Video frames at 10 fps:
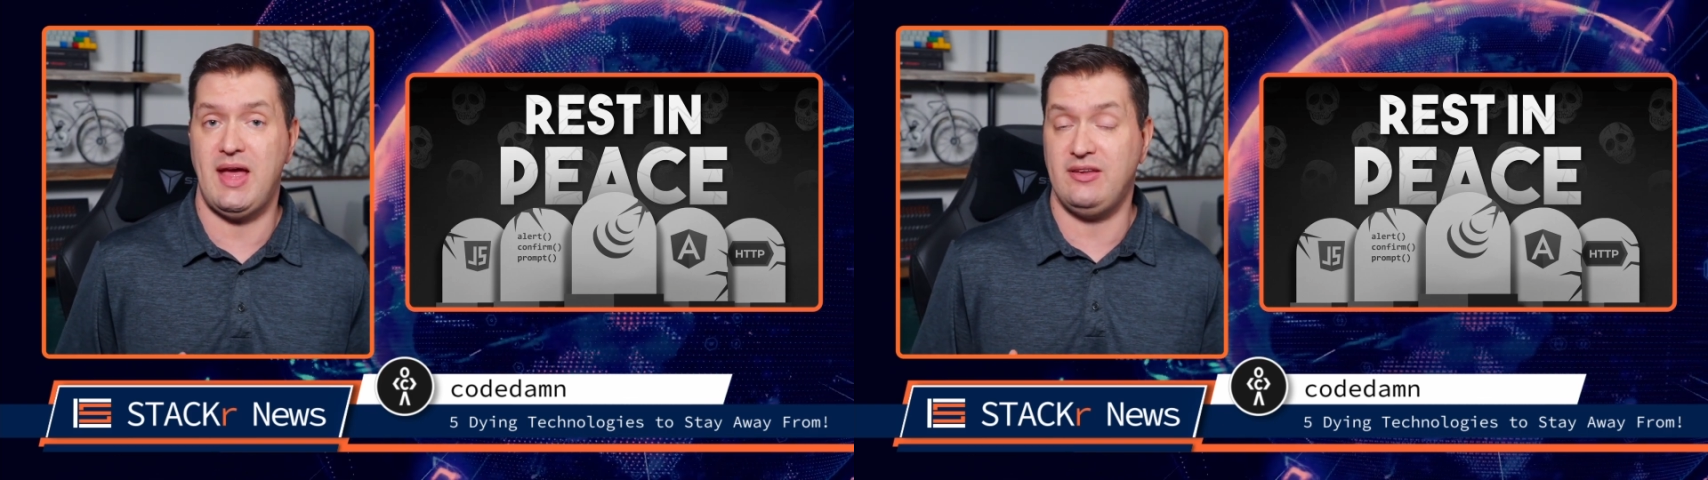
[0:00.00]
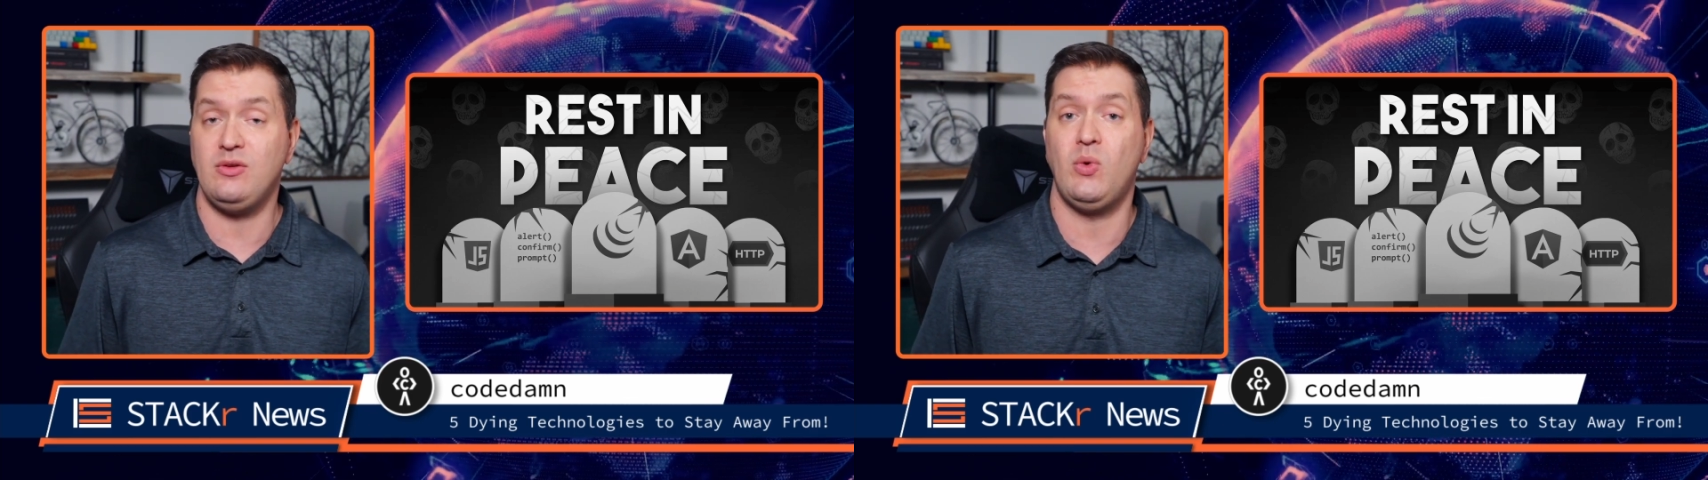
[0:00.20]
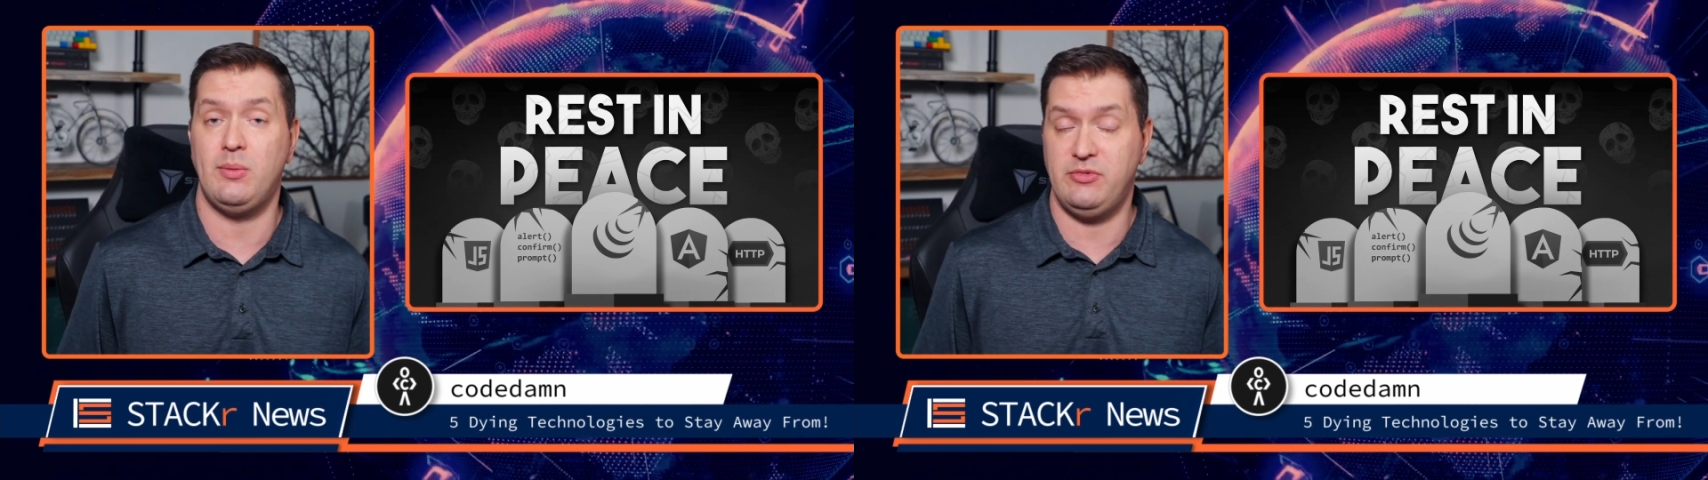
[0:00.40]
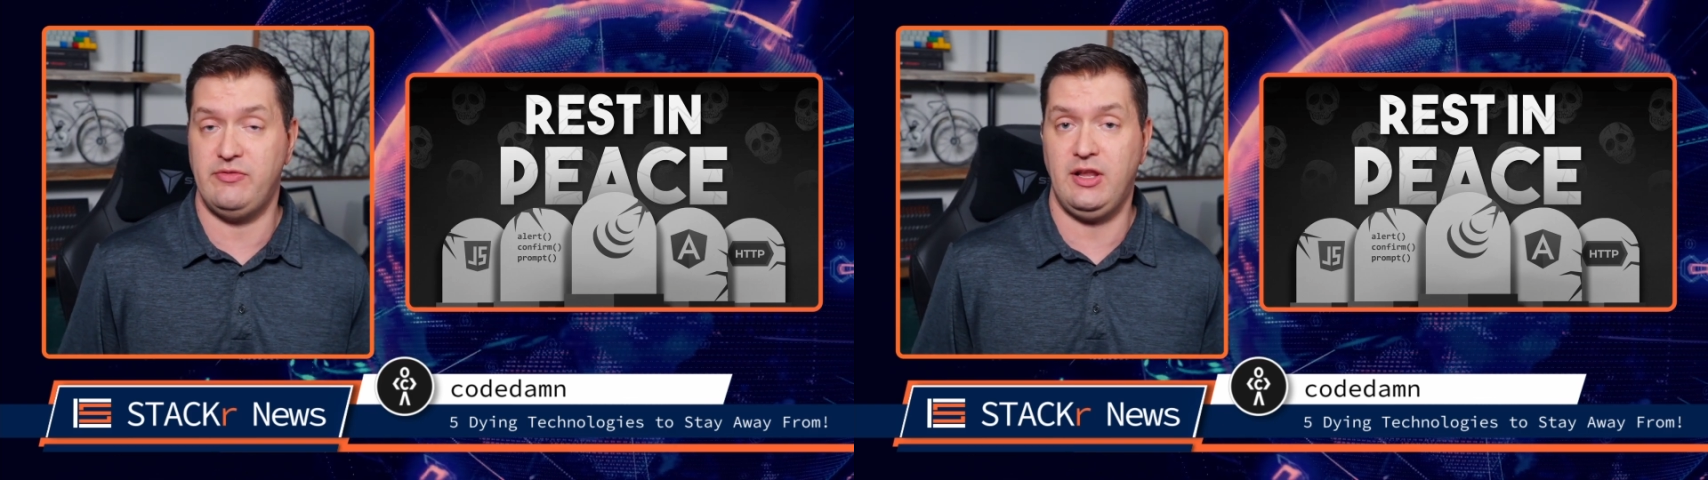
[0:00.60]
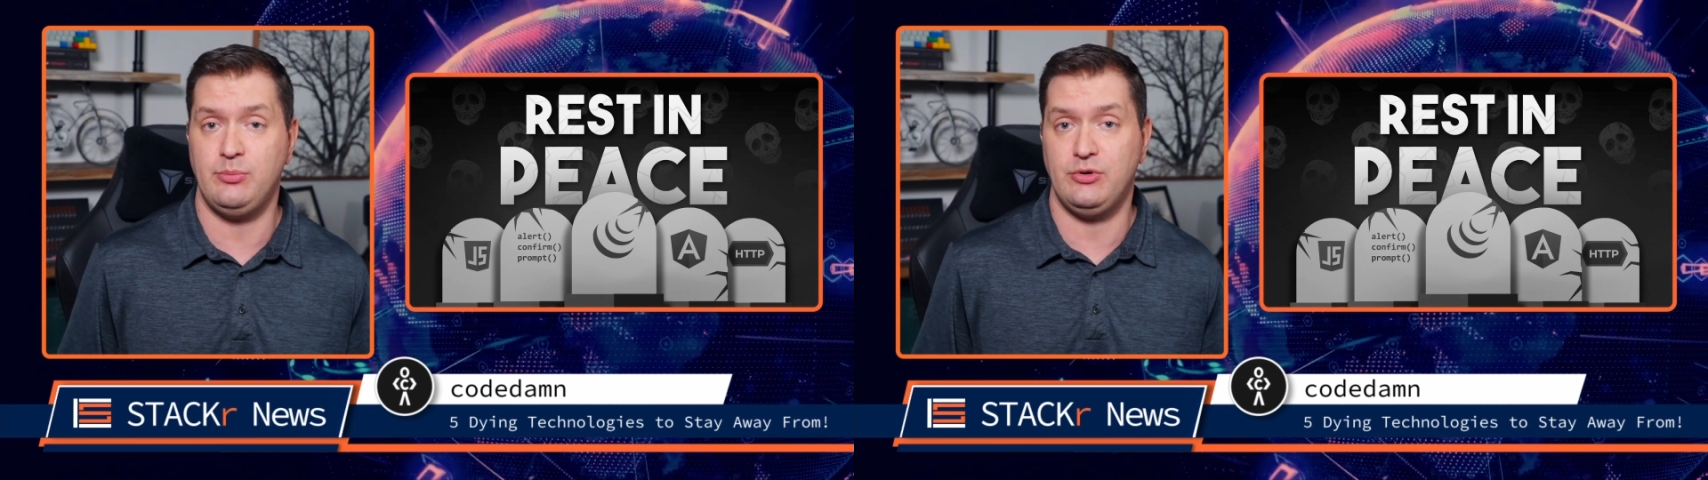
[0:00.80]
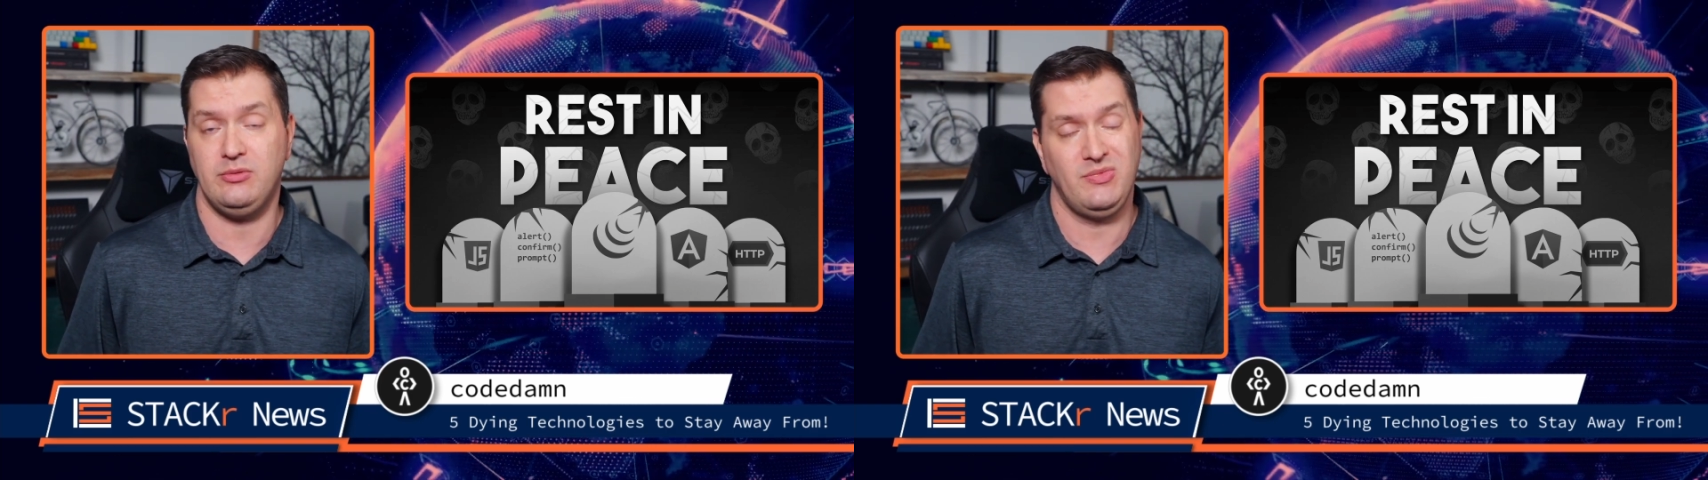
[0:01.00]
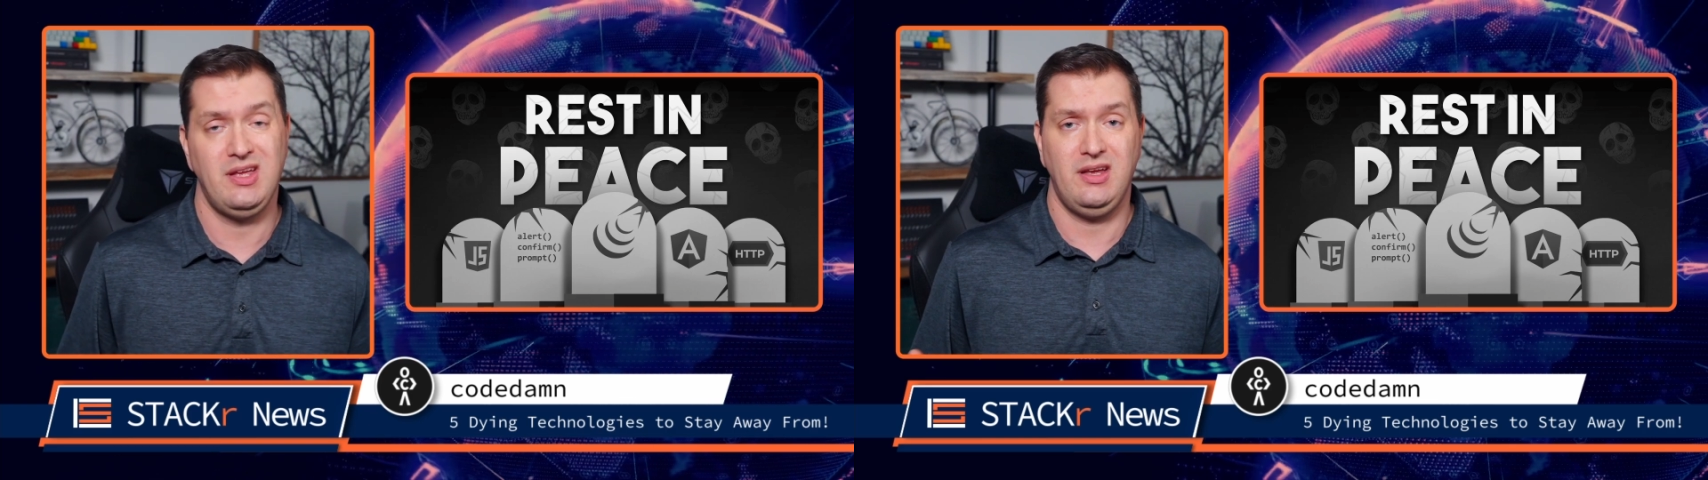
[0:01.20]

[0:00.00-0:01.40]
as a web developer.